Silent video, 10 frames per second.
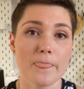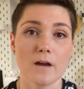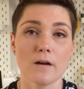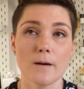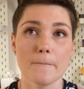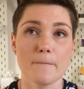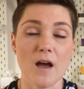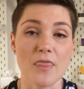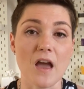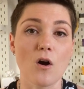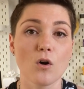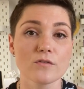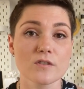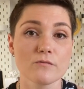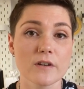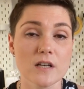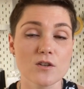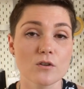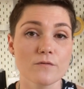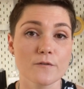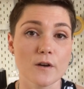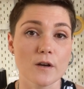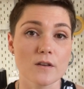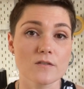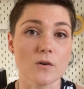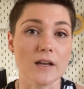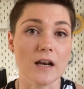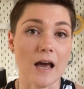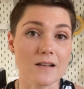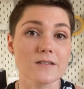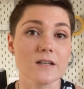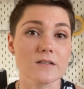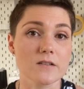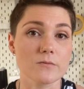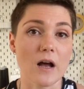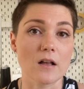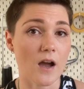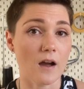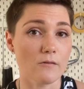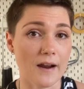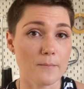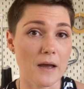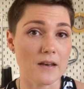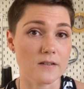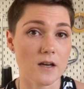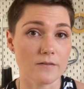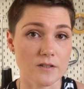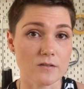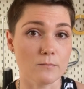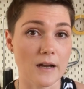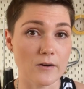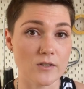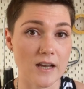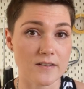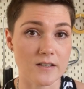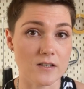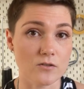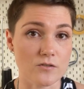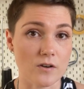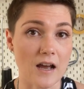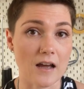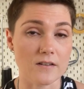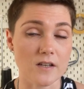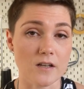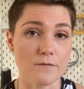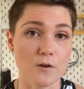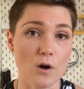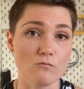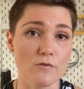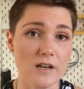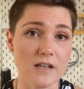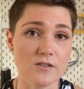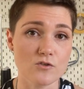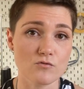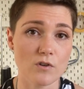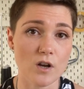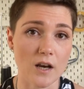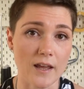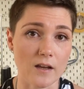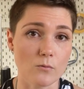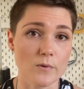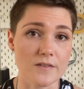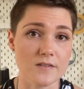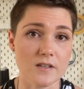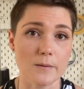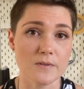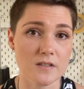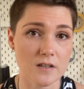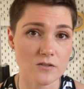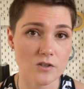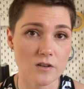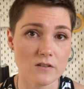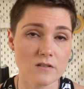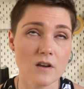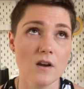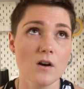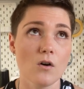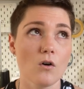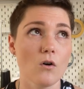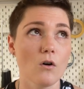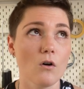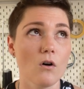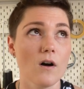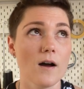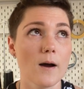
And they're also really good for sewing elastics as well. I recommend having some Microtex needles on hand, and if you are really struggling with skip stitches or